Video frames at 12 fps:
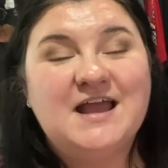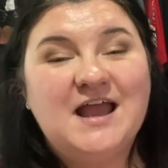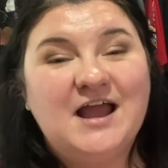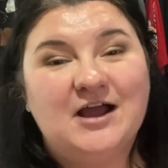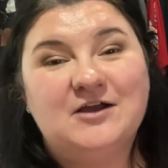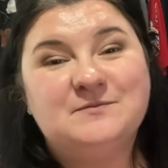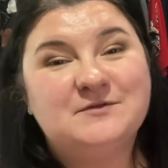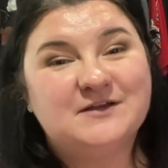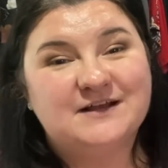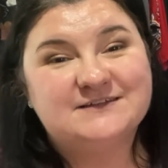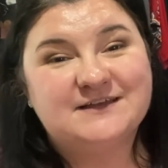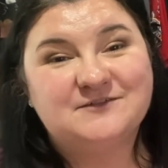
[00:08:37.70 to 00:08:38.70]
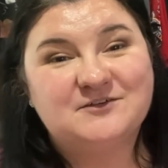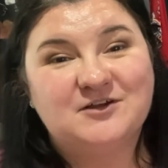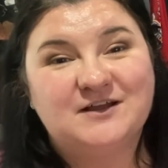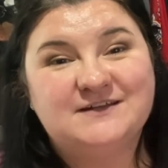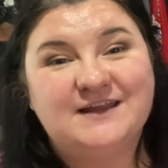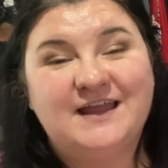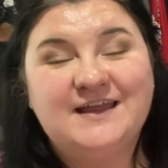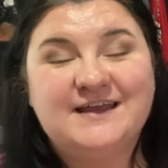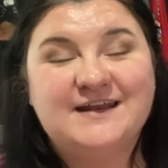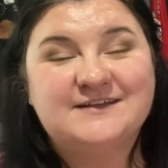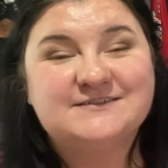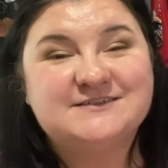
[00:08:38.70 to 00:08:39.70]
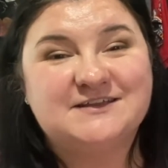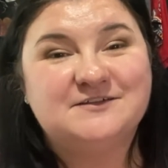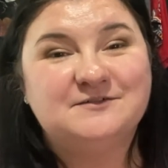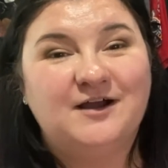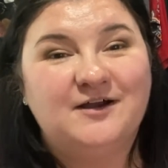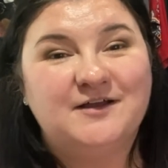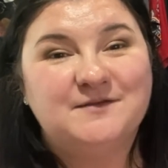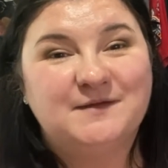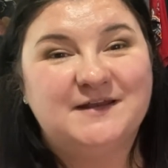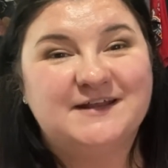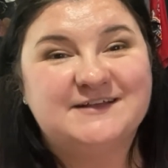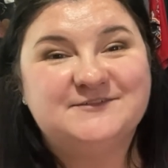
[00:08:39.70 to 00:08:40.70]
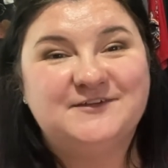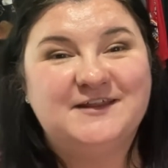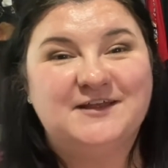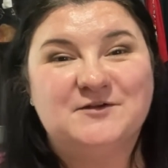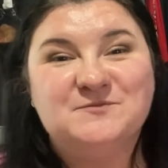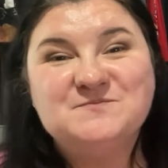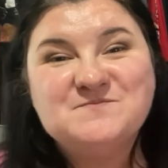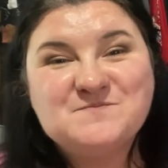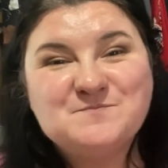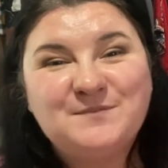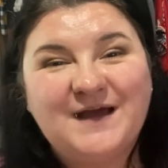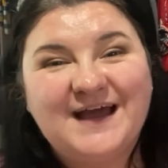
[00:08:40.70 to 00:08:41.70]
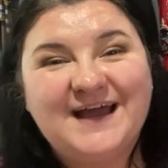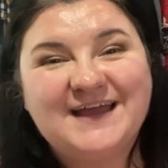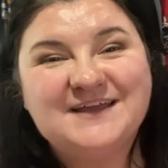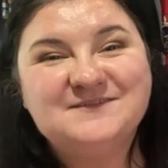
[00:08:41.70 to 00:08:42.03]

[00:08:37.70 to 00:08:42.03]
I hope you guys have a great day, and I'll see you all in my next video. Bye.